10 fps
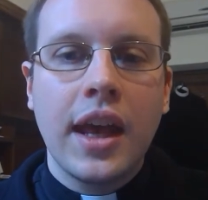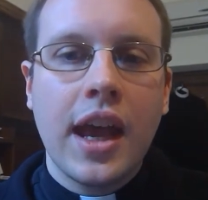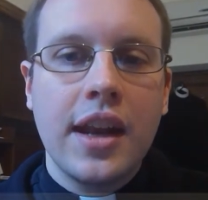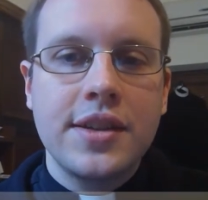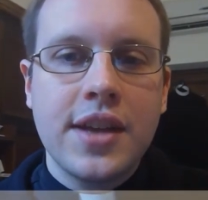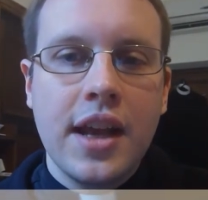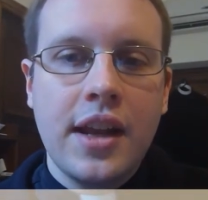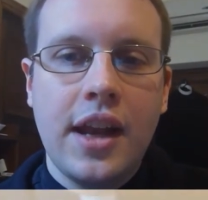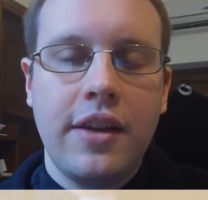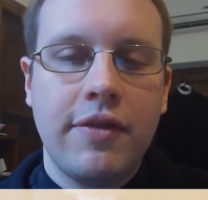Canon
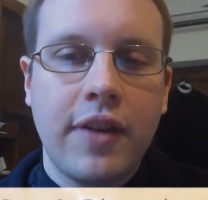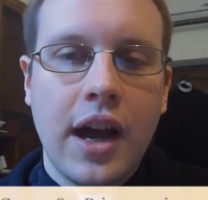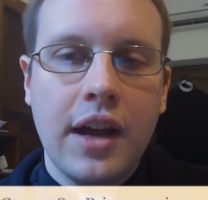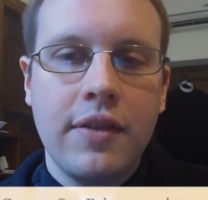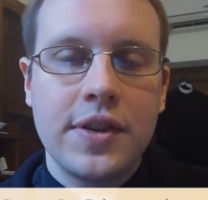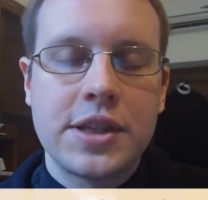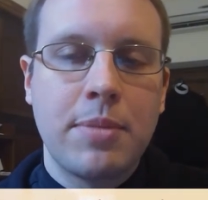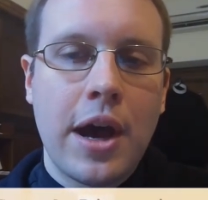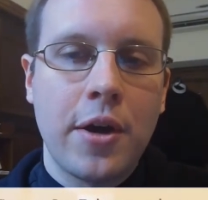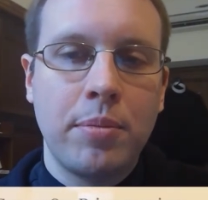1085 is
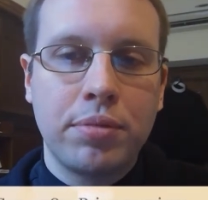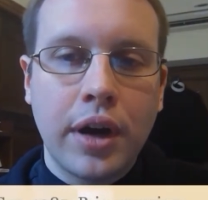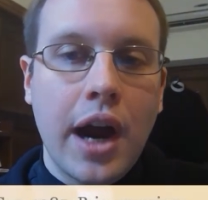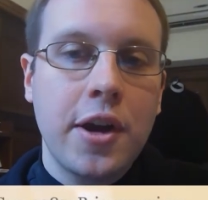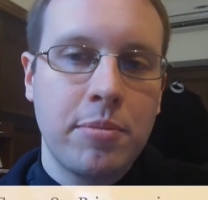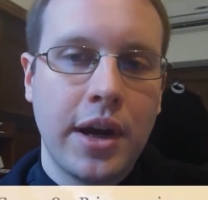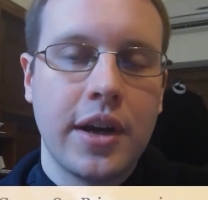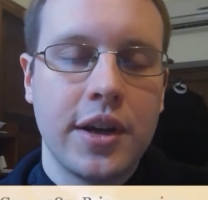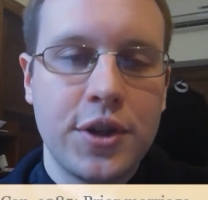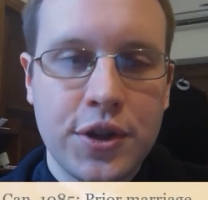about prior
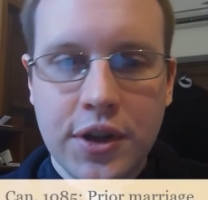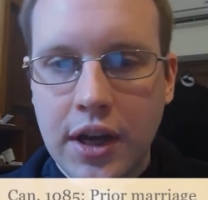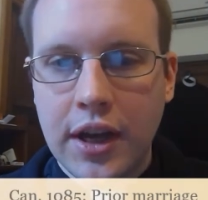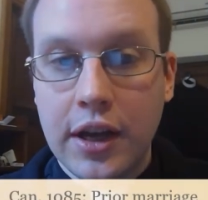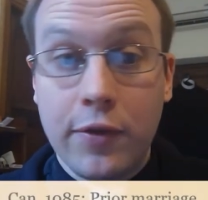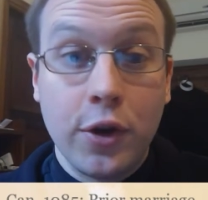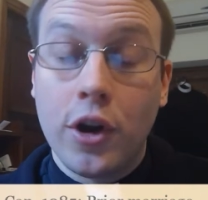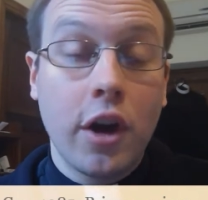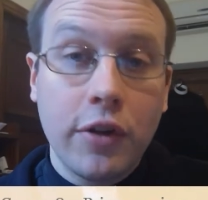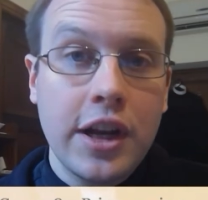marriage. If
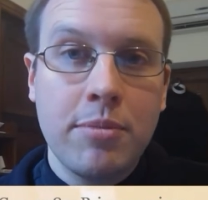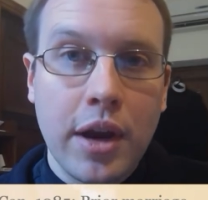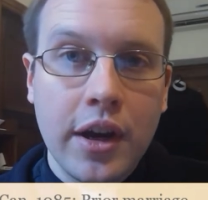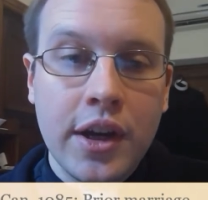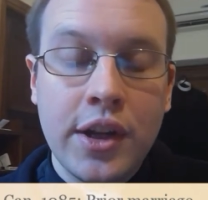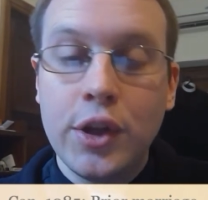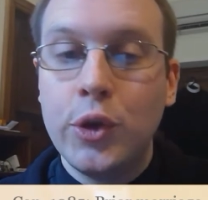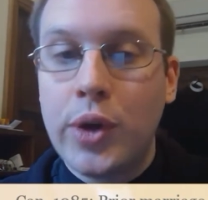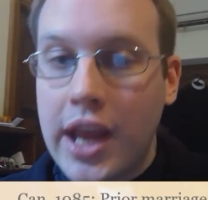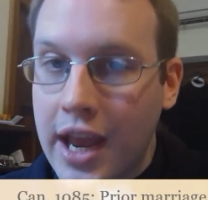you're already married,
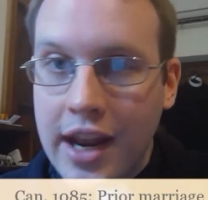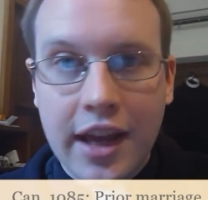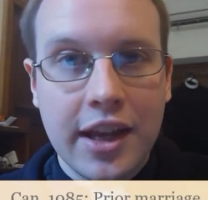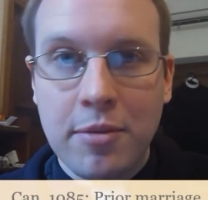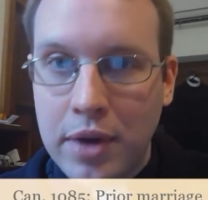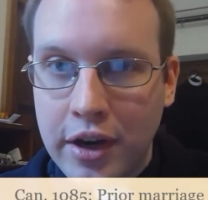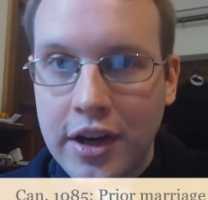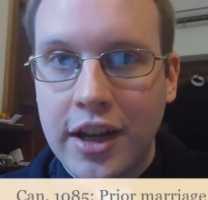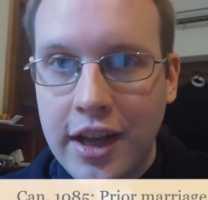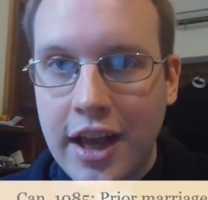you cannot get
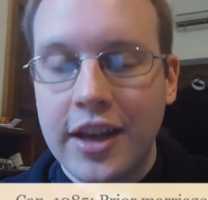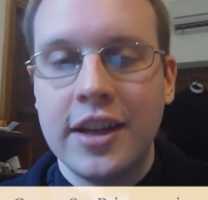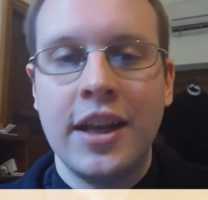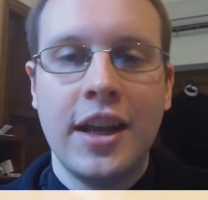married again.